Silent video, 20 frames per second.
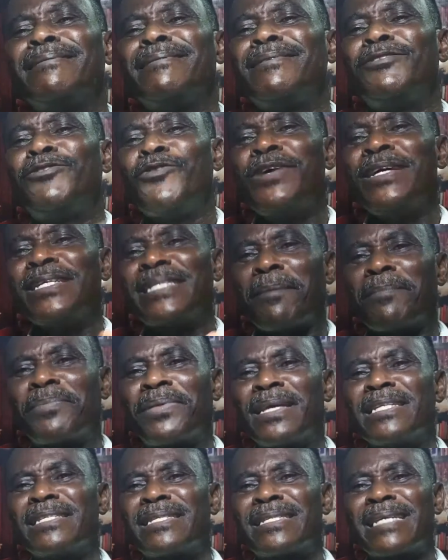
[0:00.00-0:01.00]
doing some
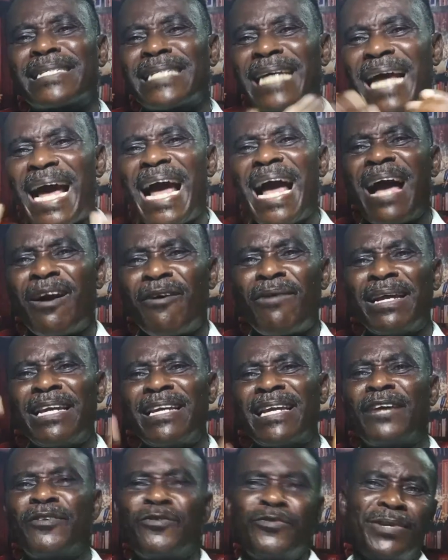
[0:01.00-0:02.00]
things and say, why
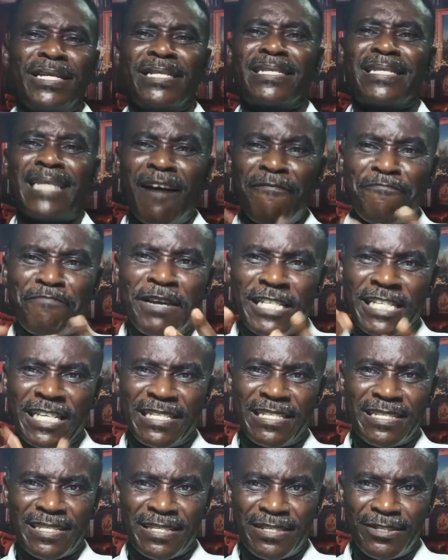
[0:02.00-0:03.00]
did I do this? Have
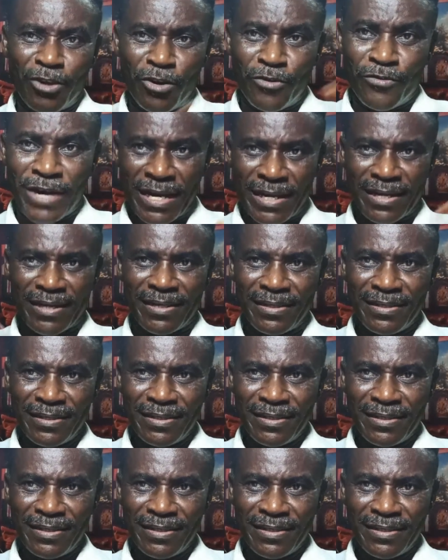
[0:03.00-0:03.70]
patience. Don't run.